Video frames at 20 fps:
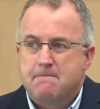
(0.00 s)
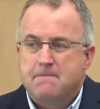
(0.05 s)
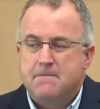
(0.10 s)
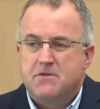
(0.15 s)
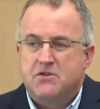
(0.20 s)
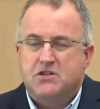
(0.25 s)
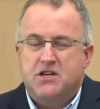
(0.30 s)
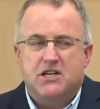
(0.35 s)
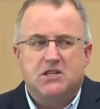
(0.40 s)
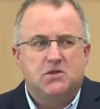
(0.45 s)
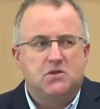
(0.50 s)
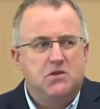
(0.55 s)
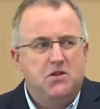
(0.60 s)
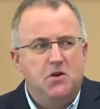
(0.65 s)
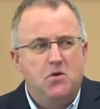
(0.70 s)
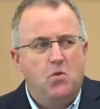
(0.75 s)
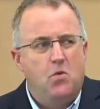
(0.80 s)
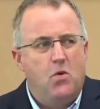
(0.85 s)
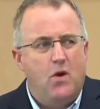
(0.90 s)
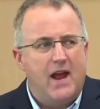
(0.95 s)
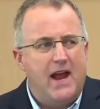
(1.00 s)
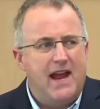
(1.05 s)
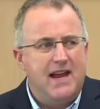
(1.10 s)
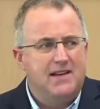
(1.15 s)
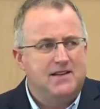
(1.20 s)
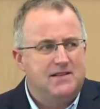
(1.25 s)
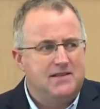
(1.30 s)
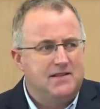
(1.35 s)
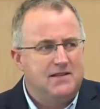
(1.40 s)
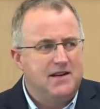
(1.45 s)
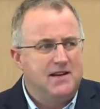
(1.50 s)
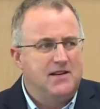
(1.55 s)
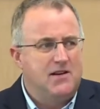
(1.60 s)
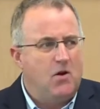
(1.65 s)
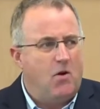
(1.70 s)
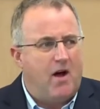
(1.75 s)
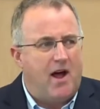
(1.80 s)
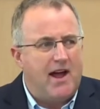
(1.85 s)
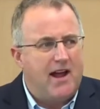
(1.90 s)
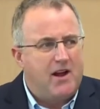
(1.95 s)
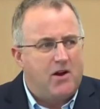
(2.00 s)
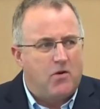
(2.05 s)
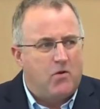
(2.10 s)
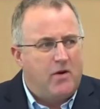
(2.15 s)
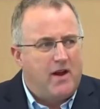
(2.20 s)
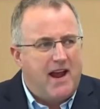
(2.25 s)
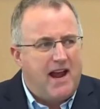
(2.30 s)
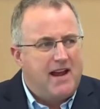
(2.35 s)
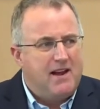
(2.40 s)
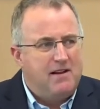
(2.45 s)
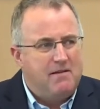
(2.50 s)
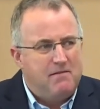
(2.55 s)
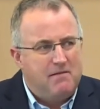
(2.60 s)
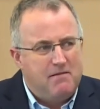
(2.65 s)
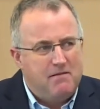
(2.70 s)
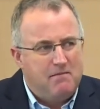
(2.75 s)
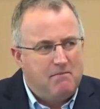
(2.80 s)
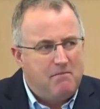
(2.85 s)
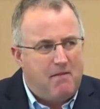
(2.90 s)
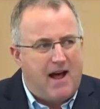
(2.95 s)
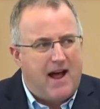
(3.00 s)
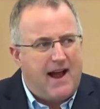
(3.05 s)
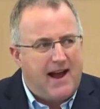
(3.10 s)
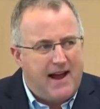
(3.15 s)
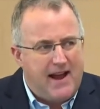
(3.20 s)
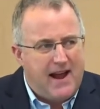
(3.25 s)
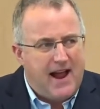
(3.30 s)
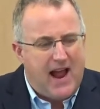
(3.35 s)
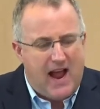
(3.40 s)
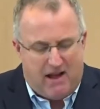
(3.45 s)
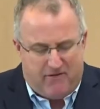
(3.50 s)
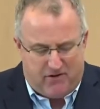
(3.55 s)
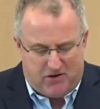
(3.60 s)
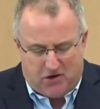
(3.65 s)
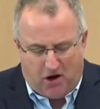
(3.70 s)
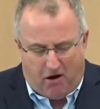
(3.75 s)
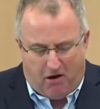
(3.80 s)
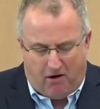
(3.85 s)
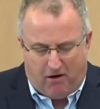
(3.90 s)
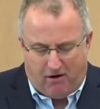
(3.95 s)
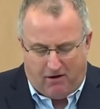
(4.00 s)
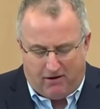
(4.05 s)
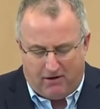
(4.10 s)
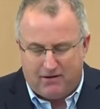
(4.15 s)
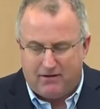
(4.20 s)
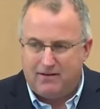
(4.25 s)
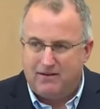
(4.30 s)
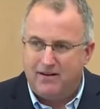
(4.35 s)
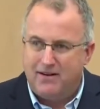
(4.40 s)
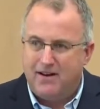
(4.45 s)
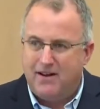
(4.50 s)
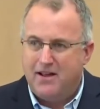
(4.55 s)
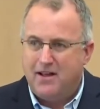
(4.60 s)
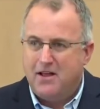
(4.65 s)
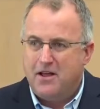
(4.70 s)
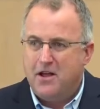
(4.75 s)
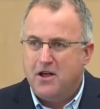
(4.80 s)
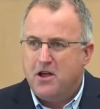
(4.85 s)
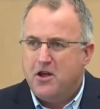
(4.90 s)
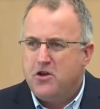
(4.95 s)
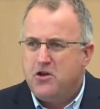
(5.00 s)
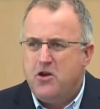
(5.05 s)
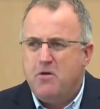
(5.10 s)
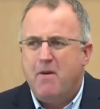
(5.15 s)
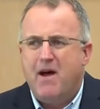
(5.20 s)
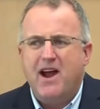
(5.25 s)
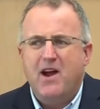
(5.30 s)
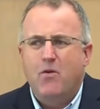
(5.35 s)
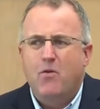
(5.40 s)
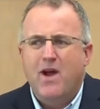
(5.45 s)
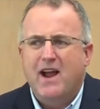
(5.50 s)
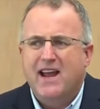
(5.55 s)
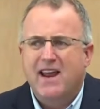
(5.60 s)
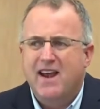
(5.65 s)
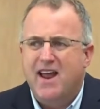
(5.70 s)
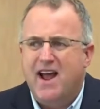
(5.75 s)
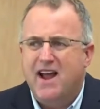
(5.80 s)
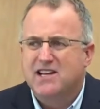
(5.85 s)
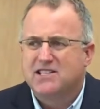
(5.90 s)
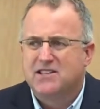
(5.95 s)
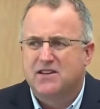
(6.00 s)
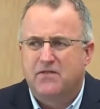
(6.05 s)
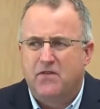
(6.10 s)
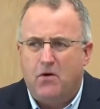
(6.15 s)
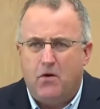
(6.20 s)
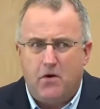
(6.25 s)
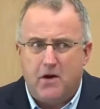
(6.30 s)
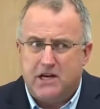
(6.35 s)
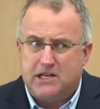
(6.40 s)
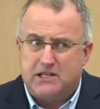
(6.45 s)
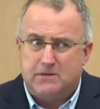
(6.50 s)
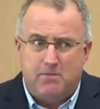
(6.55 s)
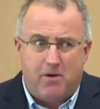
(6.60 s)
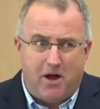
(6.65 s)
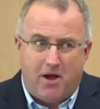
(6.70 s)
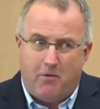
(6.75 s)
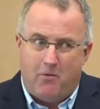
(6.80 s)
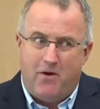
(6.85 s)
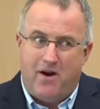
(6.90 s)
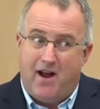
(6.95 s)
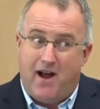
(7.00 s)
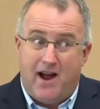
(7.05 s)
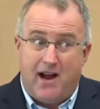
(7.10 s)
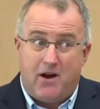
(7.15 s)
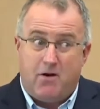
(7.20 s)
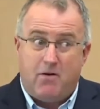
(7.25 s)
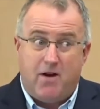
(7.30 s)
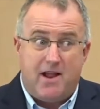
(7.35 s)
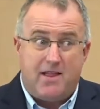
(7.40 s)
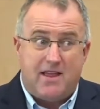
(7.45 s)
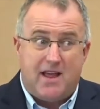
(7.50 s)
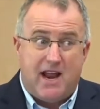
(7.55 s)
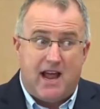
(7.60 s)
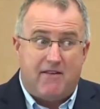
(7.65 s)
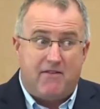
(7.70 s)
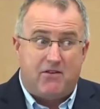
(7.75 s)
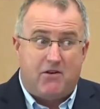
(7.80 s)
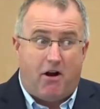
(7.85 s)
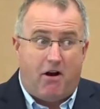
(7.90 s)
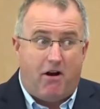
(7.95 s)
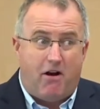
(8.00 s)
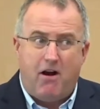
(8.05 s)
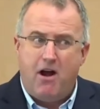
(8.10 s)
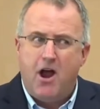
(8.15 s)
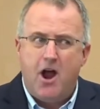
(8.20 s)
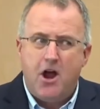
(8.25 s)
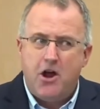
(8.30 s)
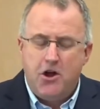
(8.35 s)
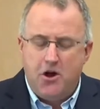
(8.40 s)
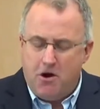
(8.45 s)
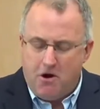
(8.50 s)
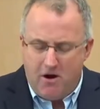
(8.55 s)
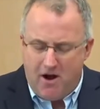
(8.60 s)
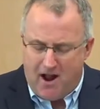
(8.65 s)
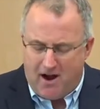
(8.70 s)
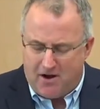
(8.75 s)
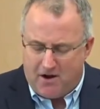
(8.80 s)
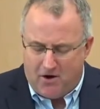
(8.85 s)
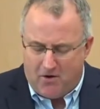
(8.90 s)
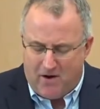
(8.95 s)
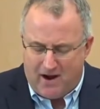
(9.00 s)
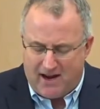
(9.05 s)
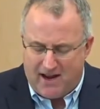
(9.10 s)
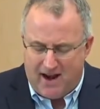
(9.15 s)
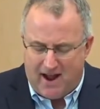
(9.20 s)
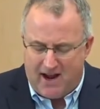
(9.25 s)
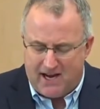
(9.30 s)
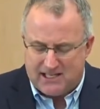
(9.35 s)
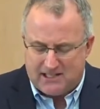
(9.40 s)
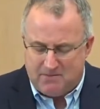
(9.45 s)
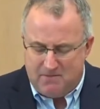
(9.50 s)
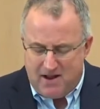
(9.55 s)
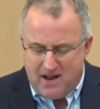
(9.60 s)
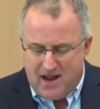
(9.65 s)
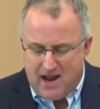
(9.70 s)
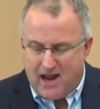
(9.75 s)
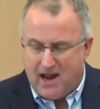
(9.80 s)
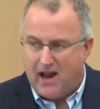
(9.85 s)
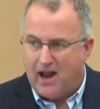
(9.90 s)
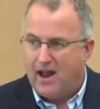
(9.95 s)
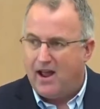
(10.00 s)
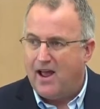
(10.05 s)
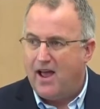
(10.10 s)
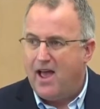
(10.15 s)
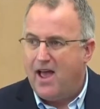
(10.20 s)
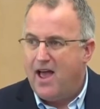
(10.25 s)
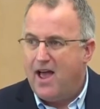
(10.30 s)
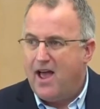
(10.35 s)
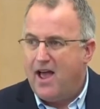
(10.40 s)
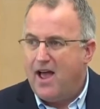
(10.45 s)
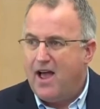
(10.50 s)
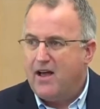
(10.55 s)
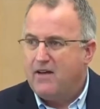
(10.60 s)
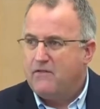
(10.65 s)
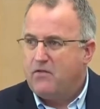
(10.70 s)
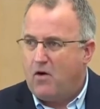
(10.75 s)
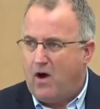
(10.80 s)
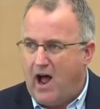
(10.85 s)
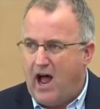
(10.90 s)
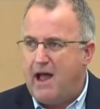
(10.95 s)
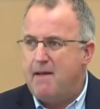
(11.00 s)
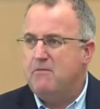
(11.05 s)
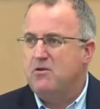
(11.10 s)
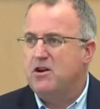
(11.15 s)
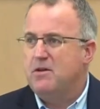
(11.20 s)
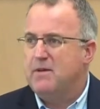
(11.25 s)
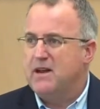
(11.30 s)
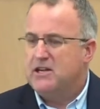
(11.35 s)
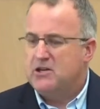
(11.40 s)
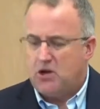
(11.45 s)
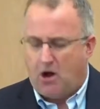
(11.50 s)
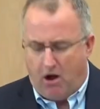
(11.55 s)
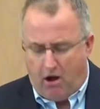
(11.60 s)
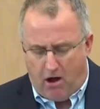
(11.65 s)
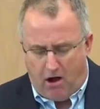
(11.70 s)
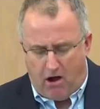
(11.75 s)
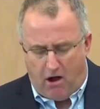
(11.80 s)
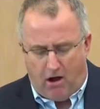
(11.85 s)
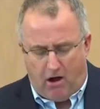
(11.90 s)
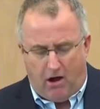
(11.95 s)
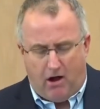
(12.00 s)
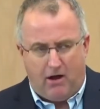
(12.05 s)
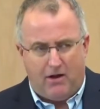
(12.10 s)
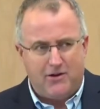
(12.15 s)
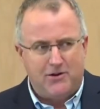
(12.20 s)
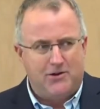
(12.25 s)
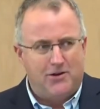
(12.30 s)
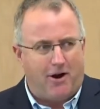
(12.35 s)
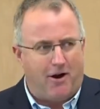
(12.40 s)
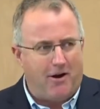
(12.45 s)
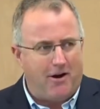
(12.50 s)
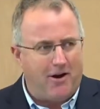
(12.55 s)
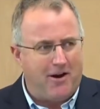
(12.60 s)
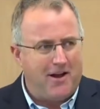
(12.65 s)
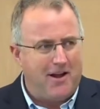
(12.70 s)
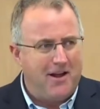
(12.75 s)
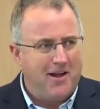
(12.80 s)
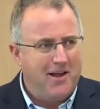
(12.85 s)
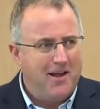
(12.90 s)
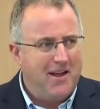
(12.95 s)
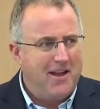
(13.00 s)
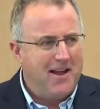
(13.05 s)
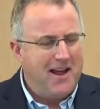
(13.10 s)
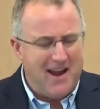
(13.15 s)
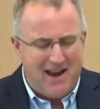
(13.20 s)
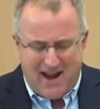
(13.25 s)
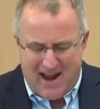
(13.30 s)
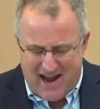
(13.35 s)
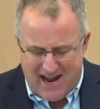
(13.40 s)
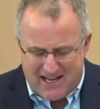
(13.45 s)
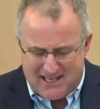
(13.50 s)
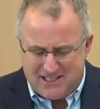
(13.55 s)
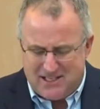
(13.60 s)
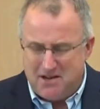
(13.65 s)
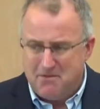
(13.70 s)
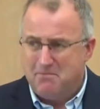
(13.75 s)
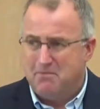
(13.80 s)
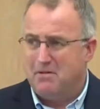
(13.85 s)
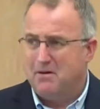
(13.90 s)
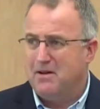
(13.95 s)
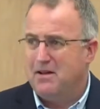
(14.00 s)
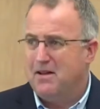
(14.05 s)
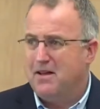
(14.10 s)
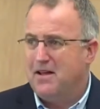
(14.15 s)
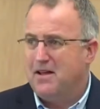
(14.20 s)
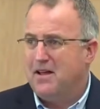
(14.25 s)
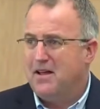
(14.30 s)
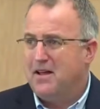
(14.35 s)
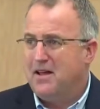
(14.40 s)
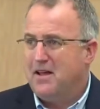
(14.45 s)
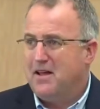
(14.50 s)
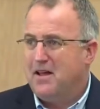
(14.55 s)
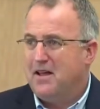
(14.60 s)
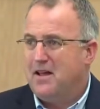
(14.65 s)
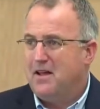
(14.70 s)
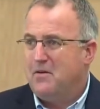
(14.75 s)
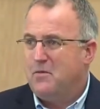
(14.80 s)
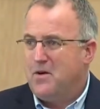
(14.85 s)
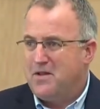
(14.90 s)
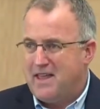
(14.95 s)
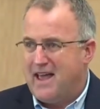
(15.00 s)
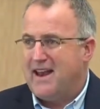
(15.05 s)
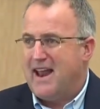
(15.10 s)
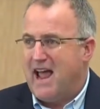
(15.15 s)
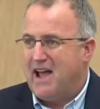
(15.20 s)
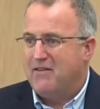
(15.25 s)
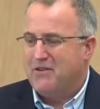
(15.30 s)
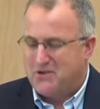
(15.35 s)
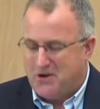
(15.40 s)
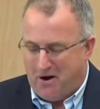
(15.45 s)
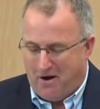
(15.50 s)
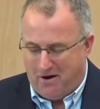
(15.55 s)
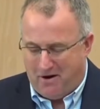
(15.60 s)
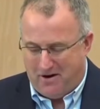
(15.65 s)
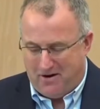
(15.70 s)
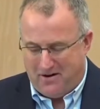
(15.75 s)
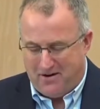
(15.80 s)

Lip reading: Just you wait until I create my avatar. You might recognize the voice, but when I create that avatar, you're not going to recognize me. For I'm going to be tall, dark, and handsome with that avatar.